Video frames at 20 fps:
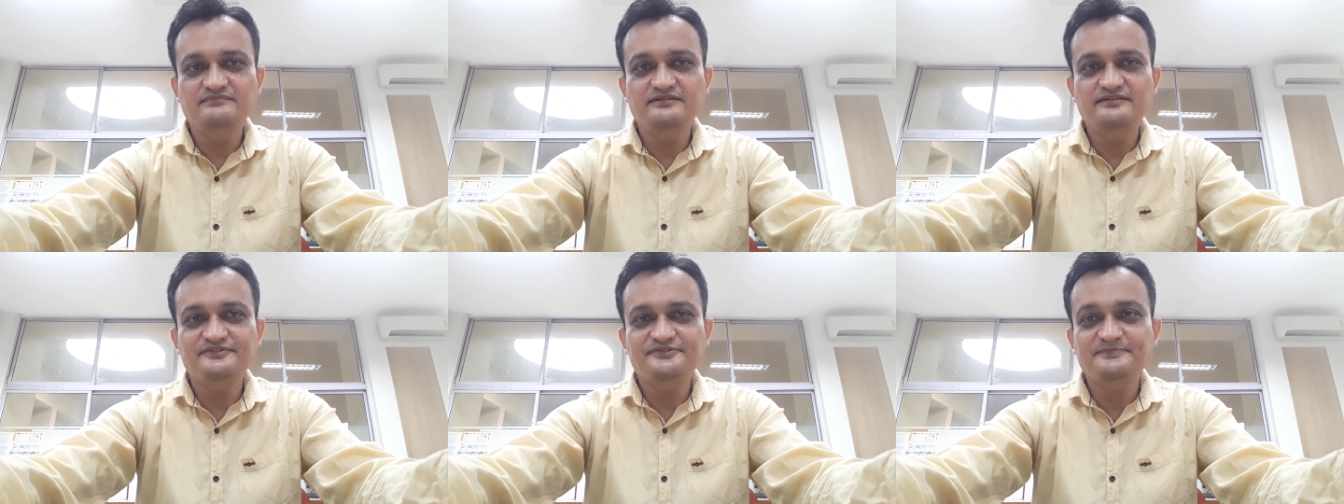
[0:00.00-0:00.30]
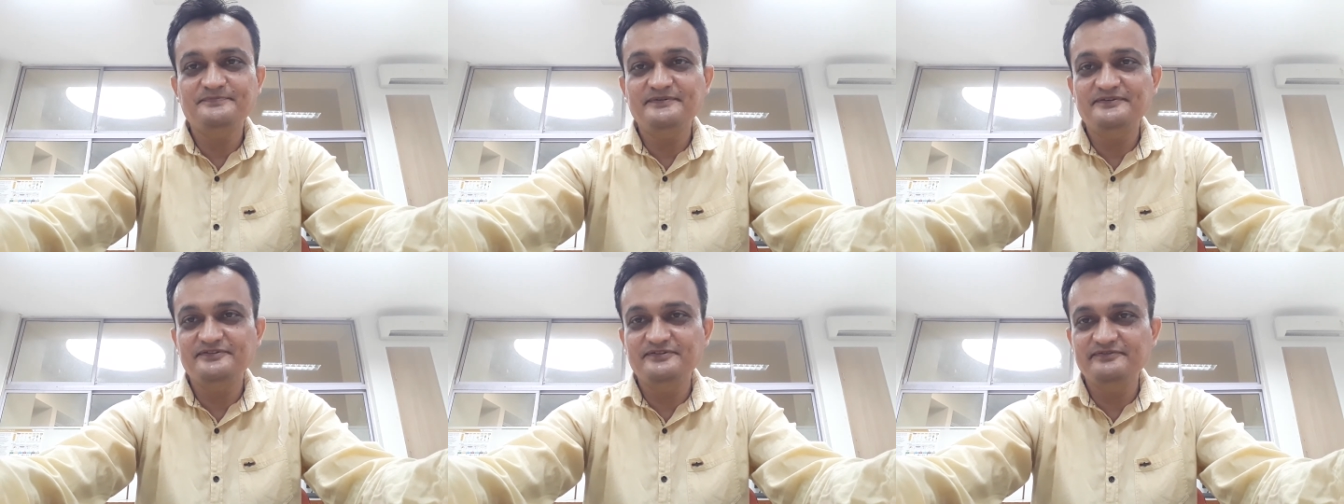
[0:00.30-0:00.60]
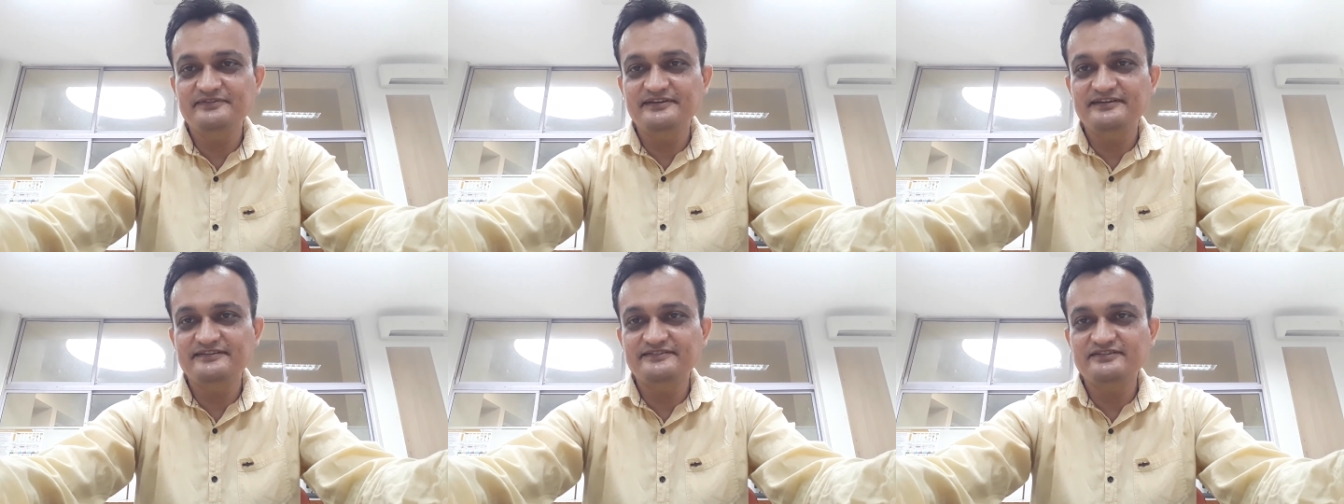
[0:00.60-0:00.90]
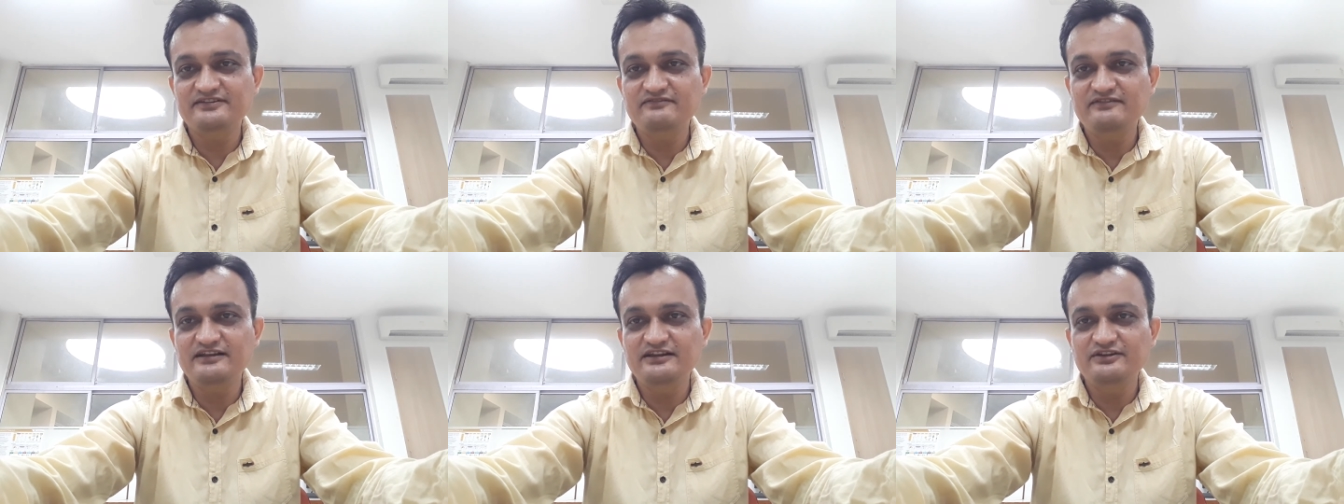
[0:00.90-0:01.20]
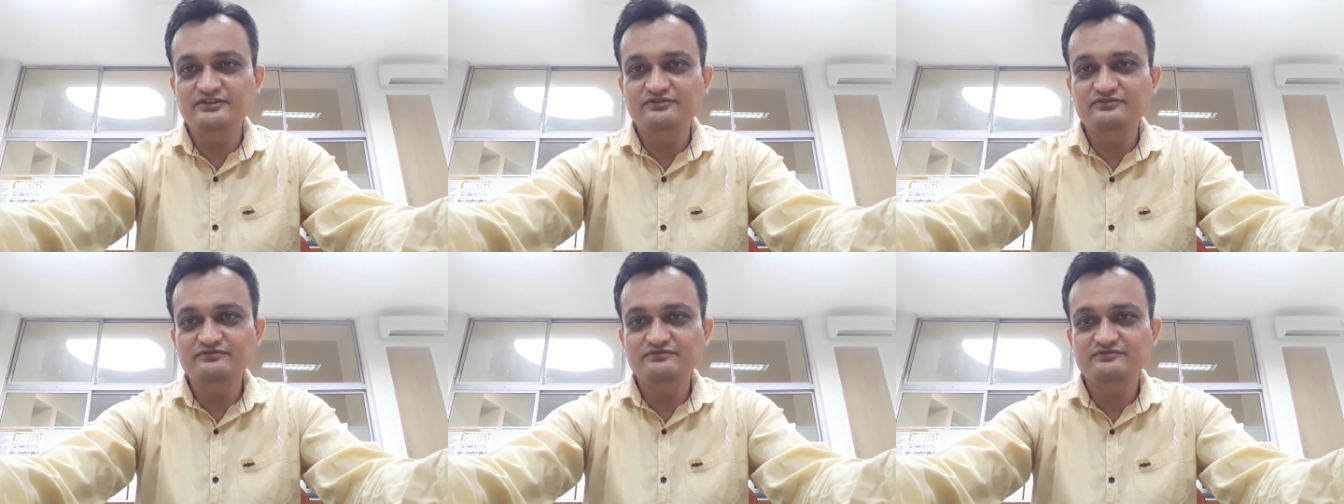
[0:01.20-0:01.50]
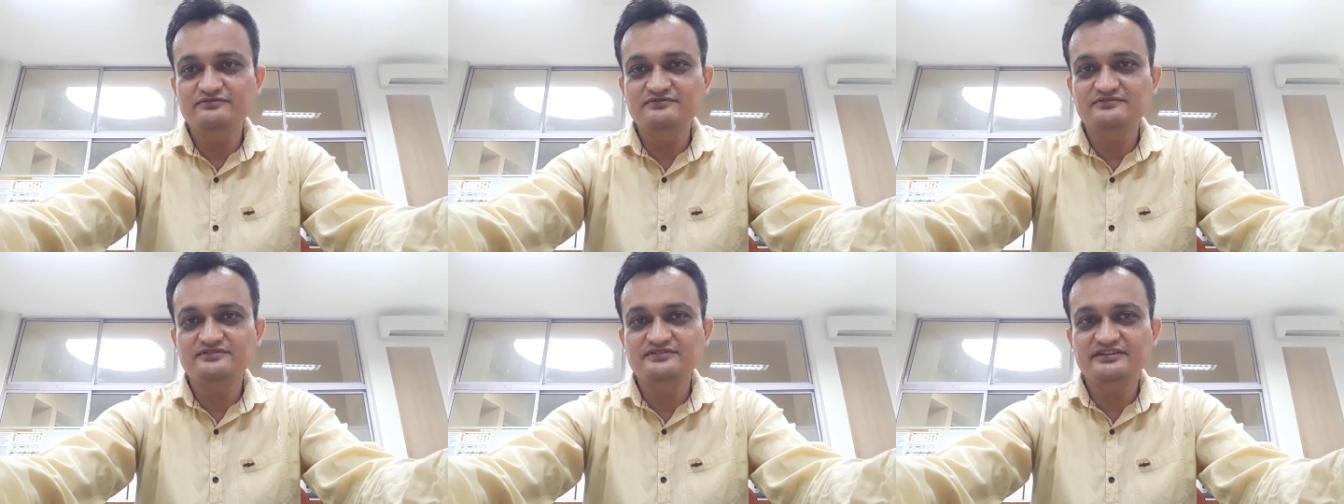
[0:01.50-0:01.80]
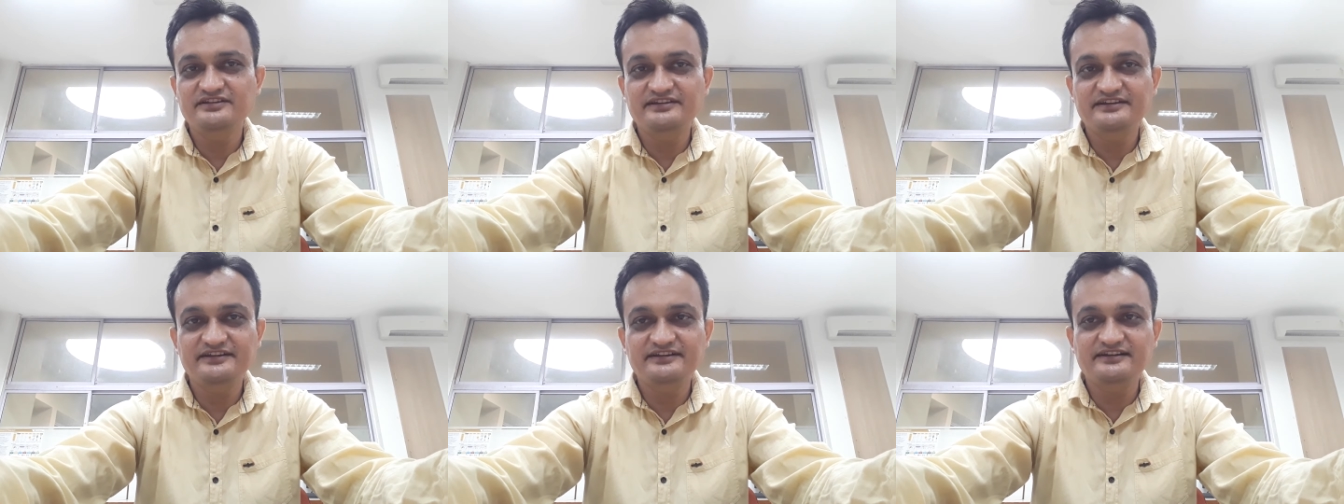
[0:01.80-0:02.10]
specification value,
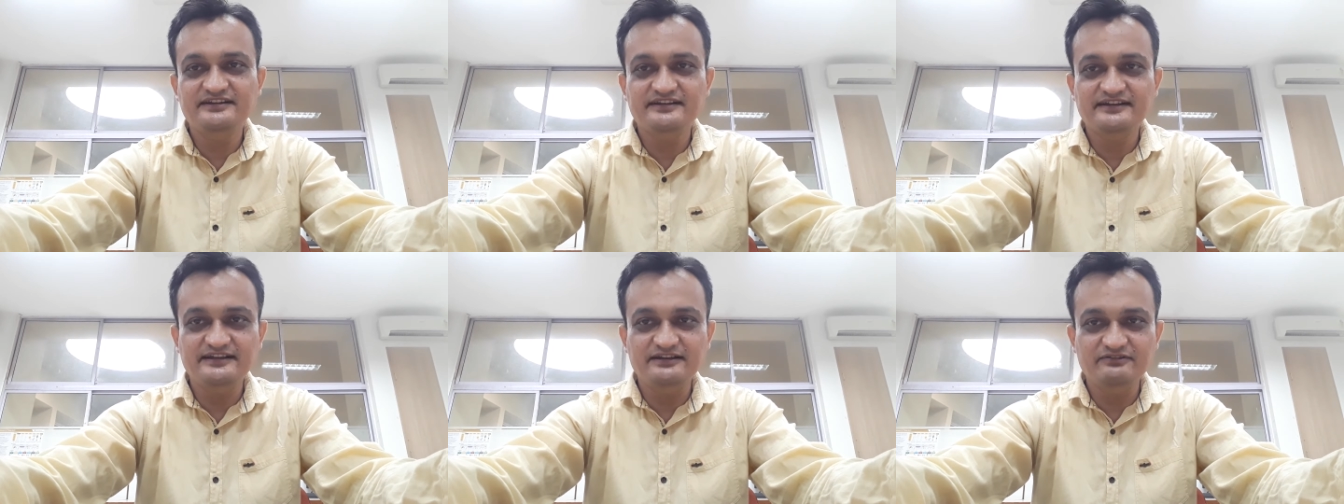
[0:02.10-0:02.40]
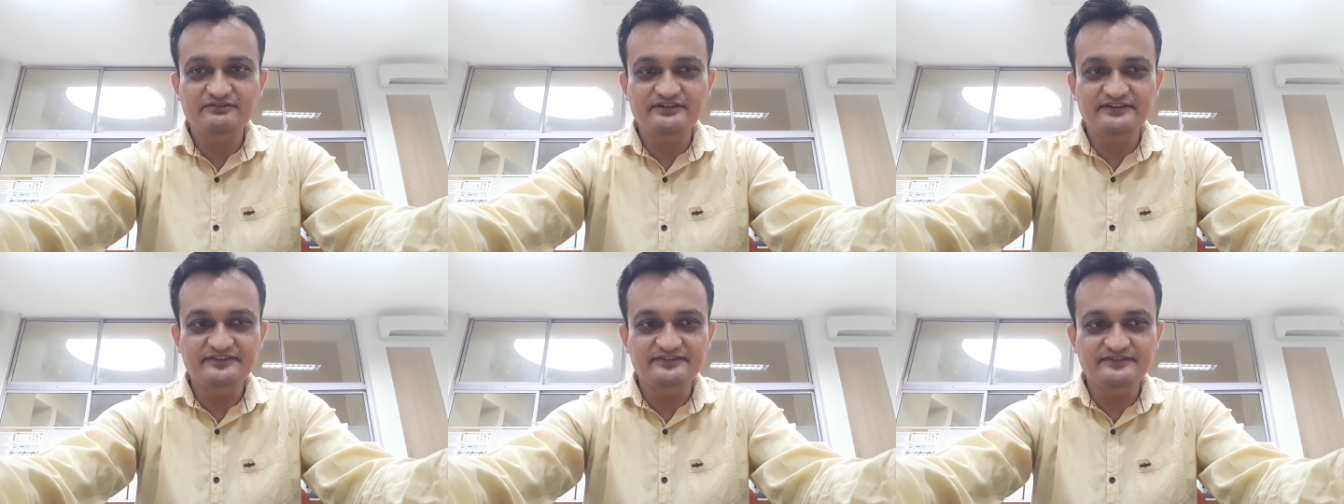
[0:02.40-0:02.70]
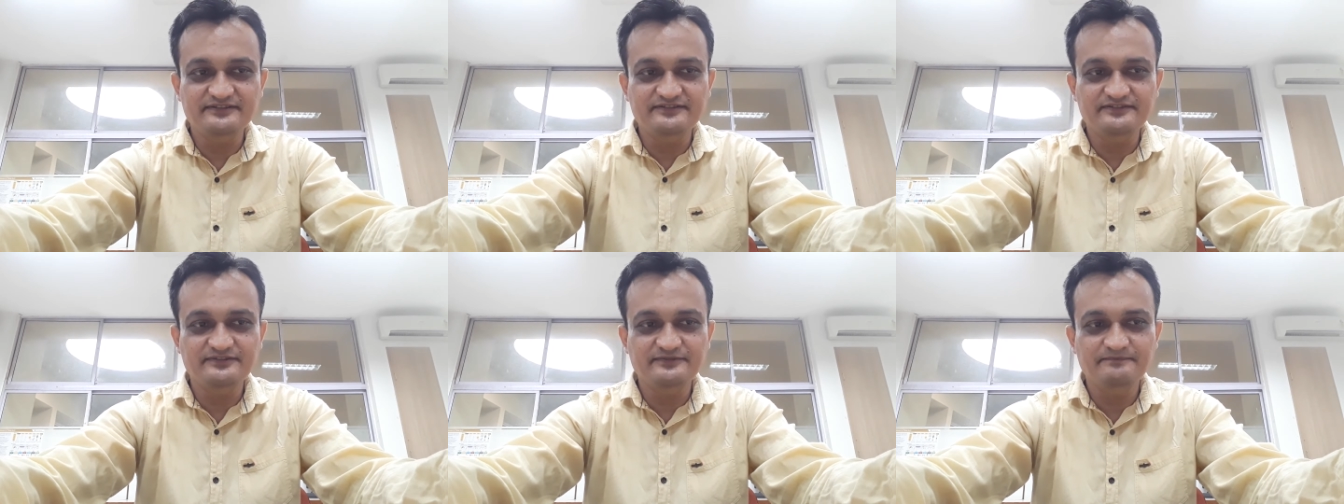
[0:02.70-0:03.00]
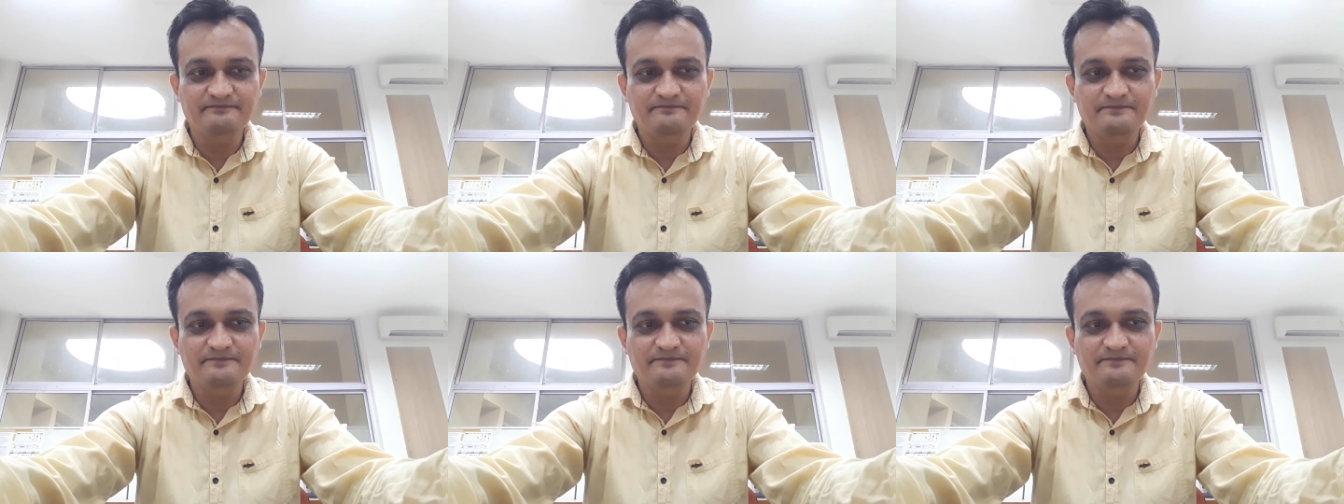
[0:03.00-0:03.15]
theoretical calculations.